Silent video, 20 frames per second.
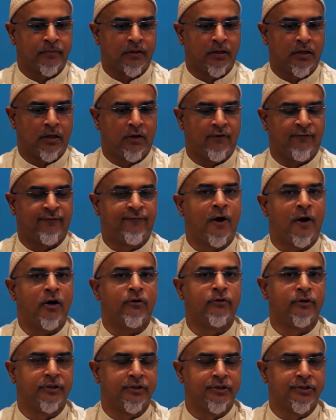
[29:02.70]

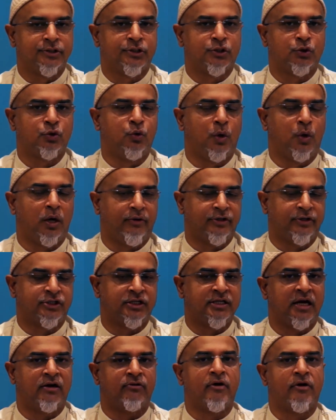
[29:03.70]
foreigners who are actually
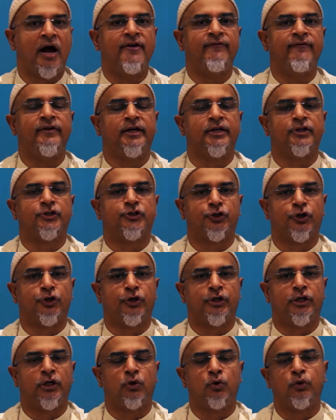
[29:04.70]
arriving in Turkey
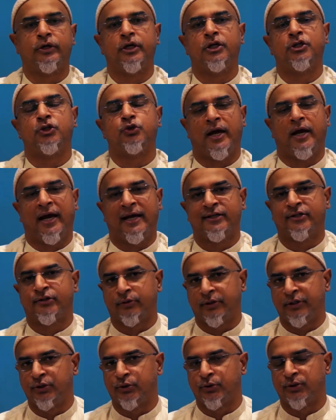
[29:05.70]
looking to enter
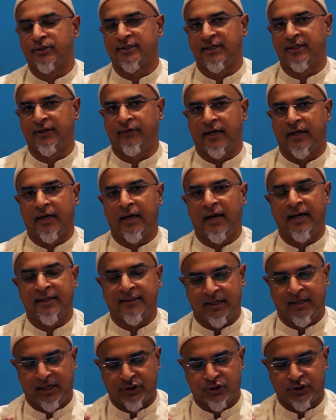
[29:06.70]
into Syria, and there
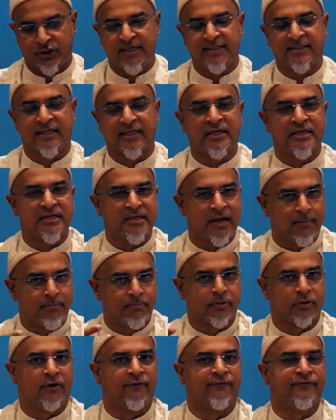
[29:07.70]
actually is a number
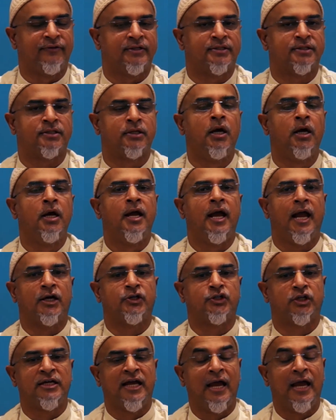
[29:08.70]
of this
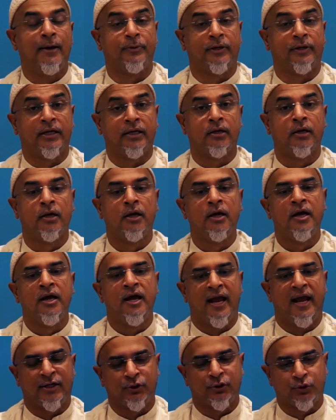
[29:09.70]
actually happening.
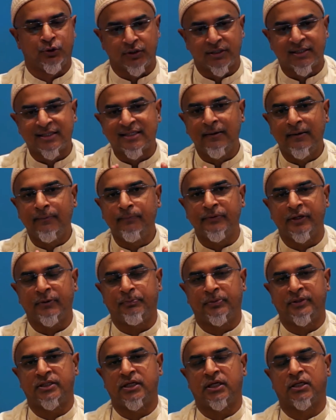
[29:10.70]
And to sum that
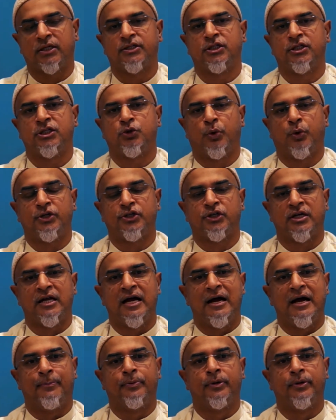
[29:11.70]
particular situation
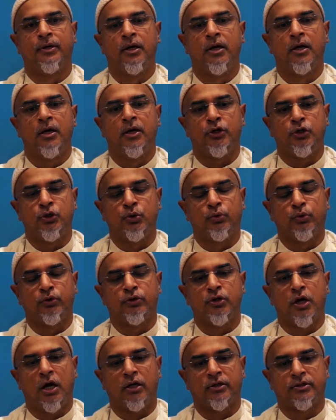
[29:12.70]
up, you would
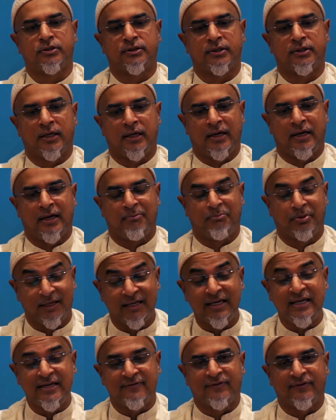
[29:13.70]
not
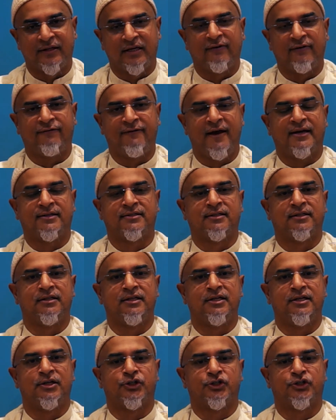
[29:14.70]
believe that in fact the
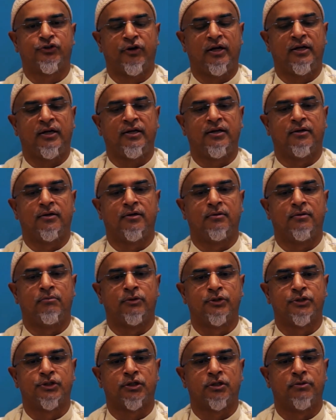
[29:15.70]
Australian
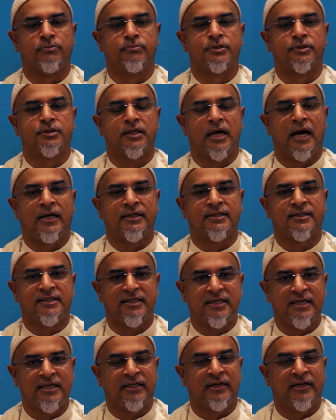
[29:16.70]
Muslims are
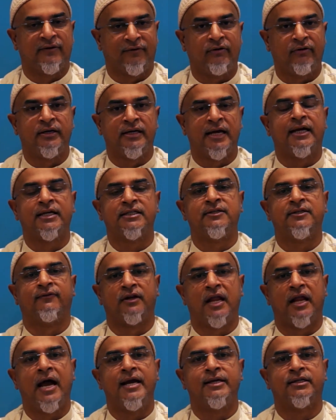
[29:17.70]
seen in a very negative
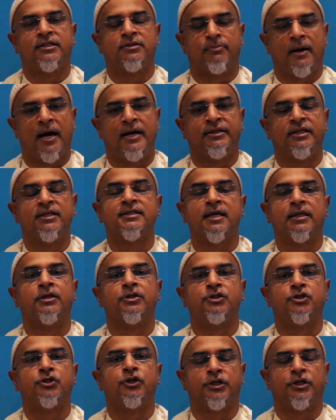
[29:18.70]
light by the southern
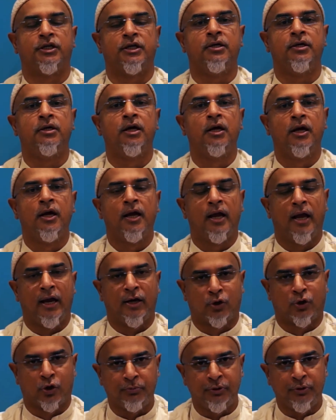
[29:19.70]
Turkey
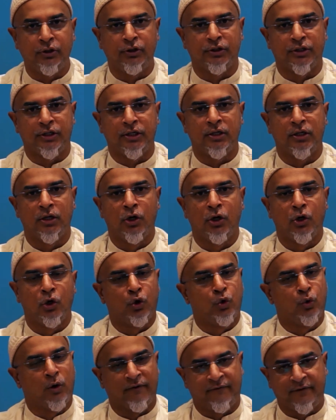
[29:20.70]
community, who
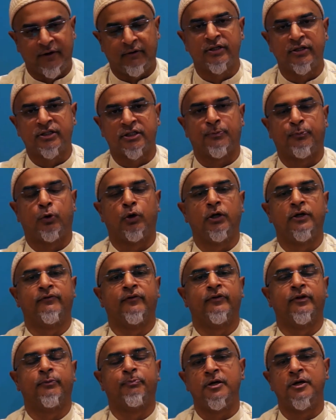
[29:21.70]
are very supportive of the
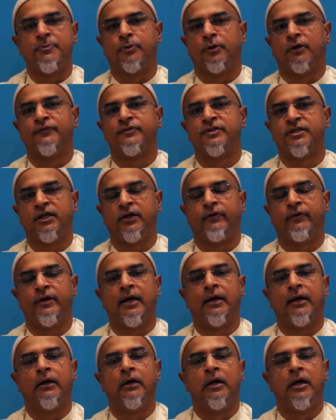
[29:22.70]
people of Syria
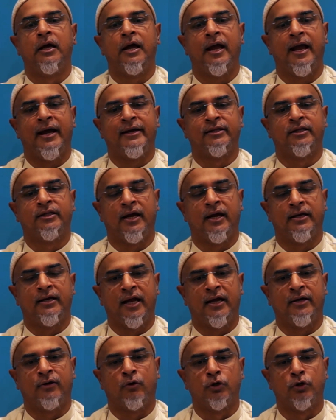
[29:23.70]
and
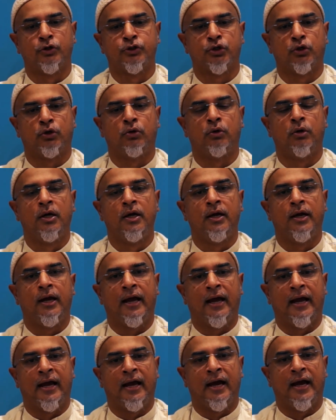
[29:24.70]
also
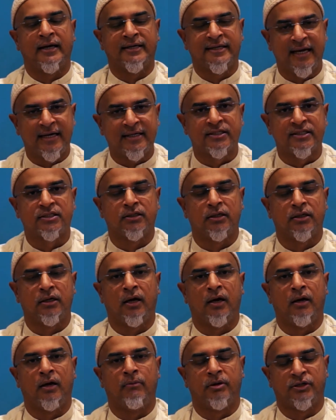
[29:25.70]
against
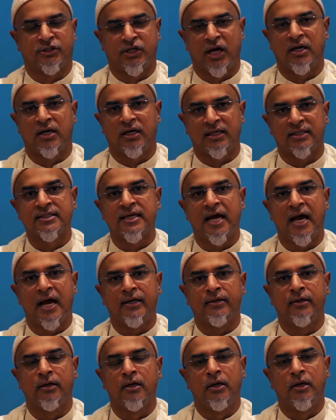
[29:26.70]
Bashar al-Assad.
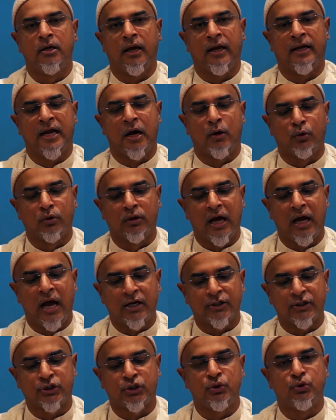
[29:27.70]
And I would
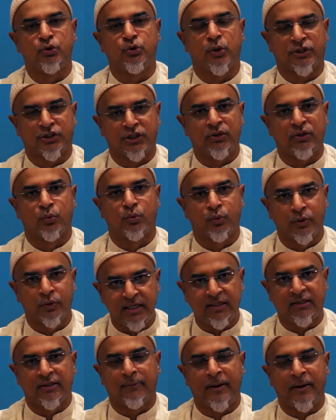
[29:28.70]
ask you to actually read
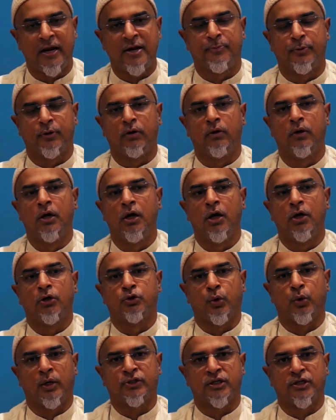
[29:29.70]
the paper to
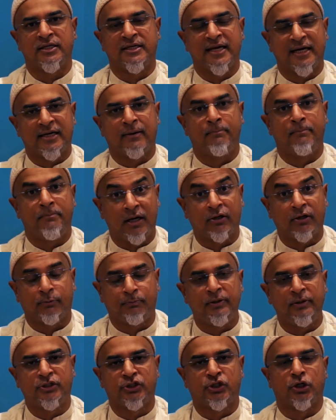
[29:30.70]
actually get a better
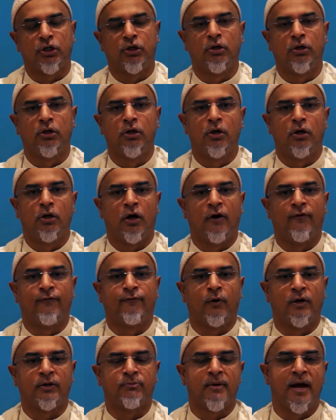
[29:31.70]
picture of
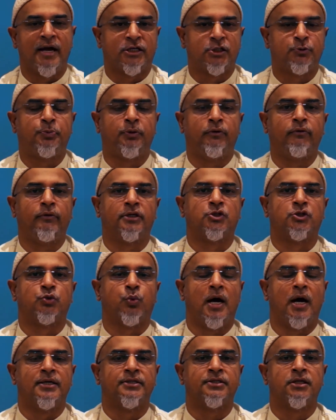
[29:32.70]
what my experience
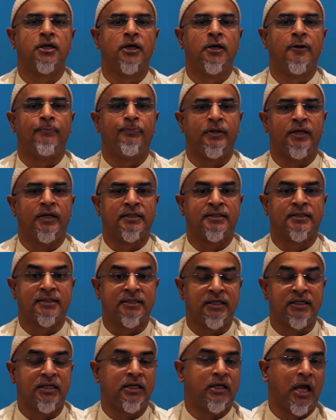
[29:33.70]
was in
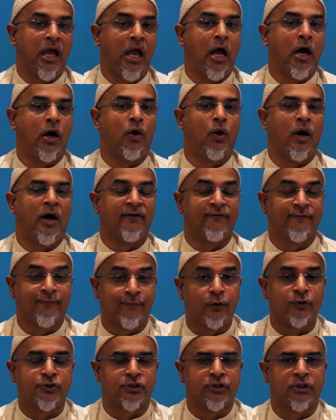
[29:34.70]
seeing how,
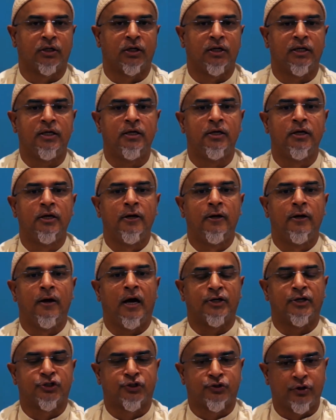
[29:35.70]
unfortunately,
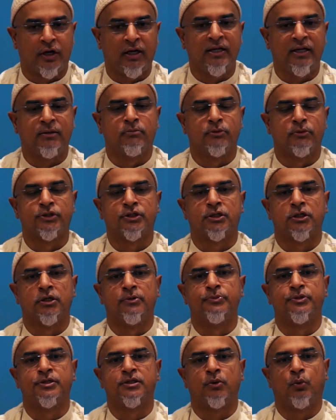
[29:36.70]
Australian
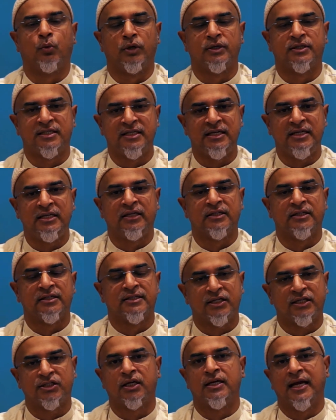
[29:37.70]
Muslims were seen in such
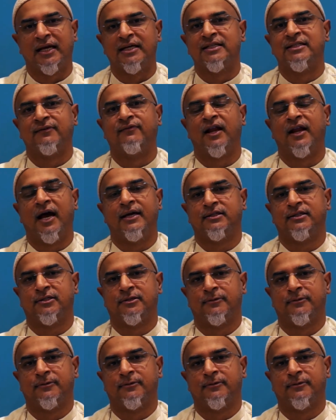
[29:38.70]
a negative light.